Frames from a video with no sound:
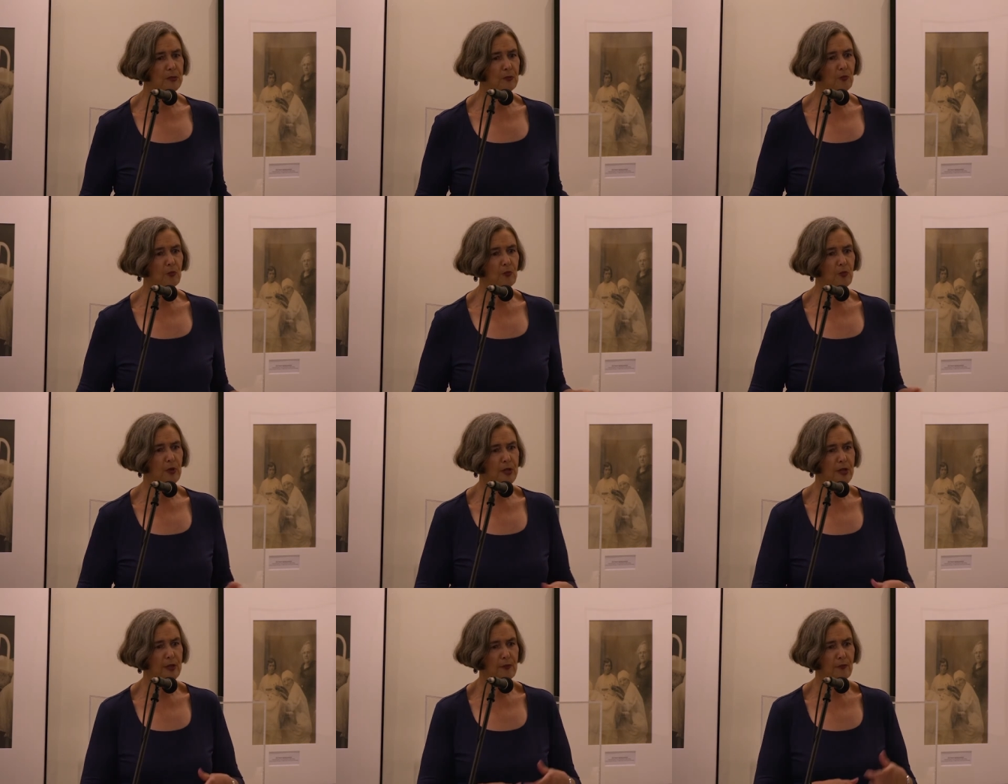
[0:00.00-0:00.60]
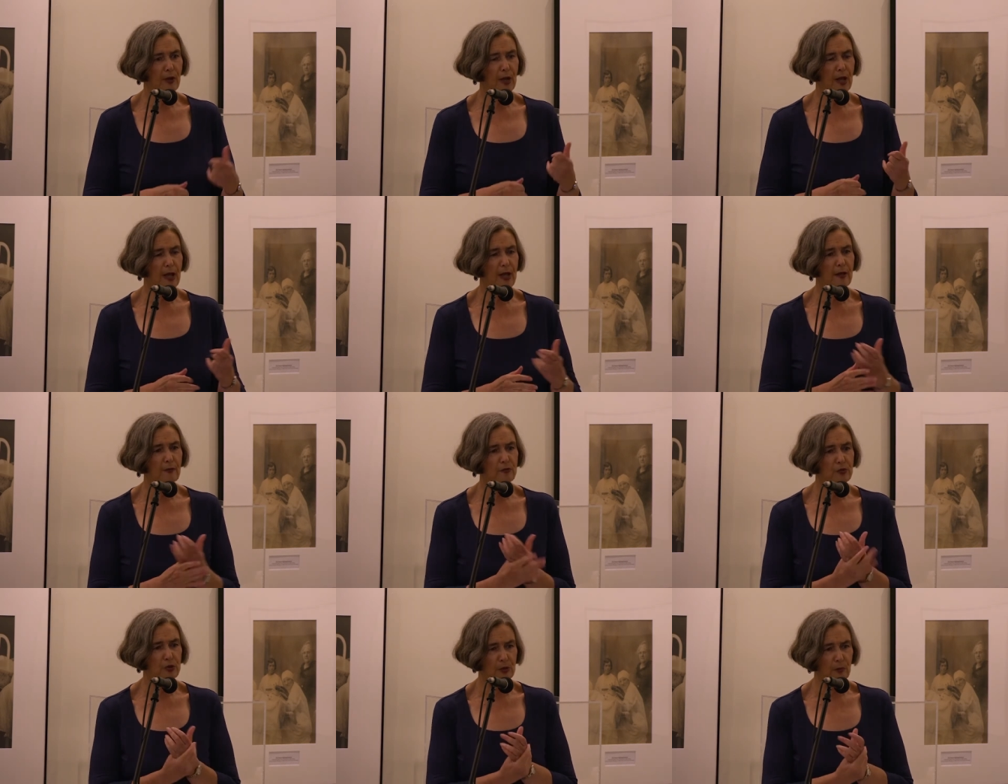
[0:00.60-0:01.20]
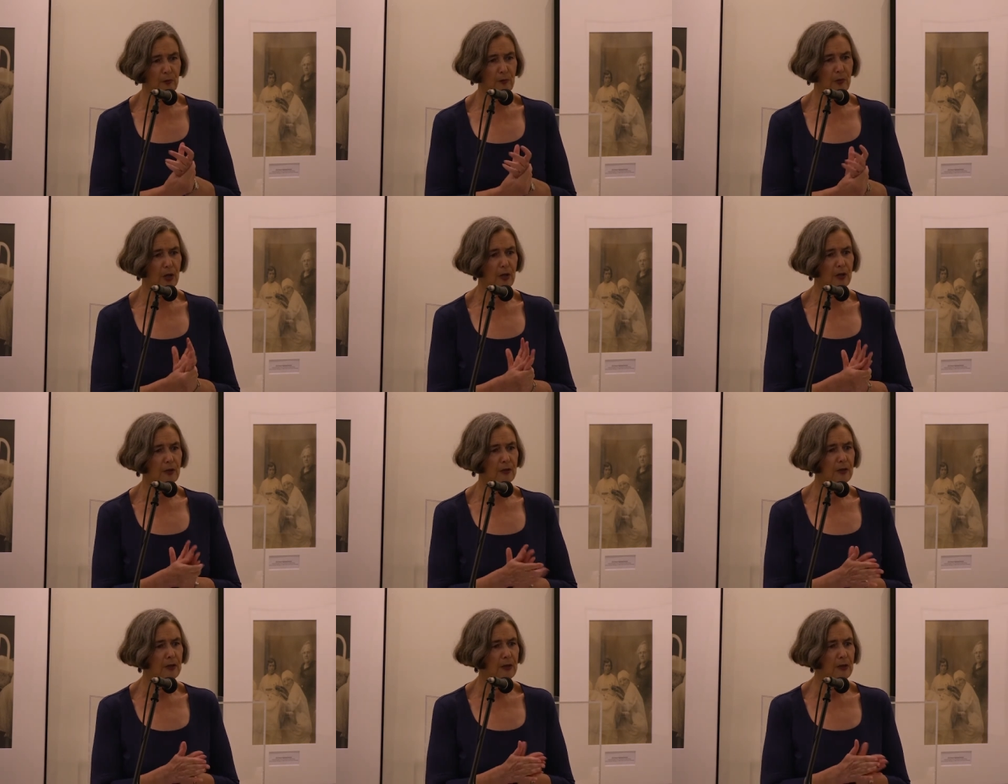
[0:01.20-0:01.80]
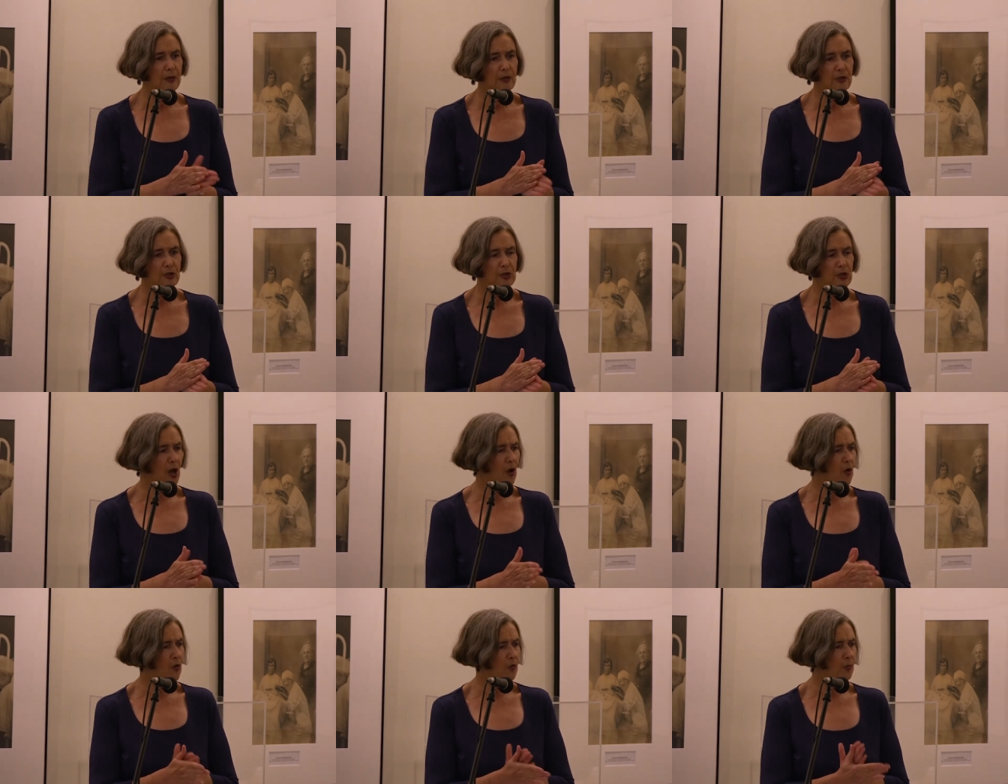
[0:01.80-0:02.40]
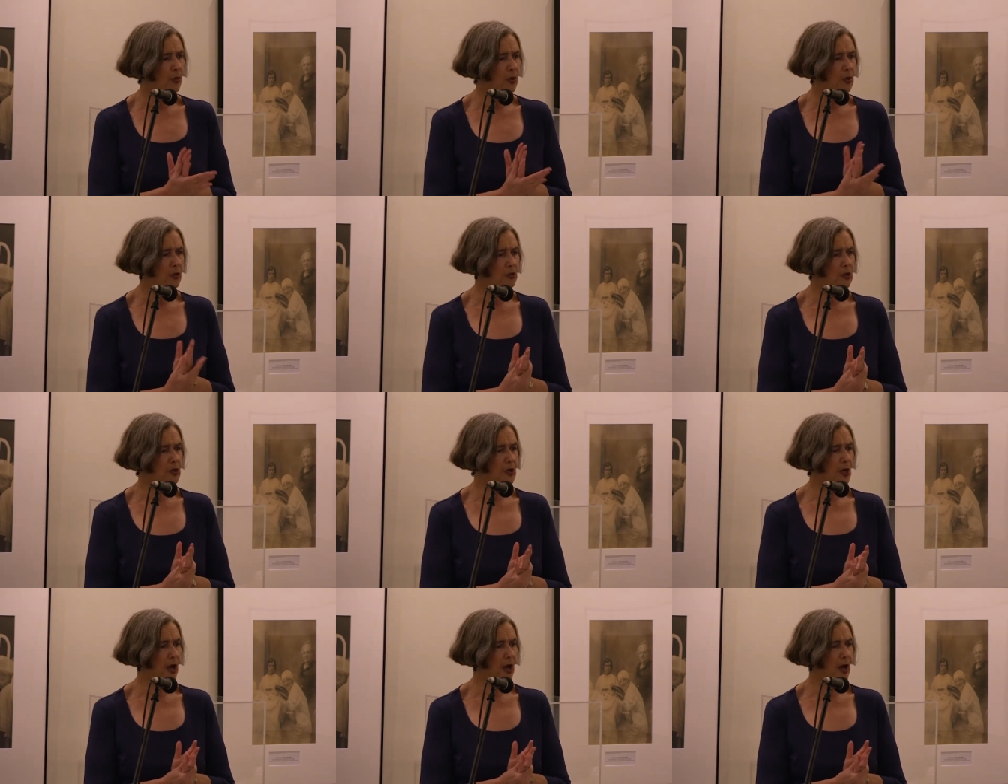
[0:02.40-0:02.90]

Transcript: and we even have some songbooks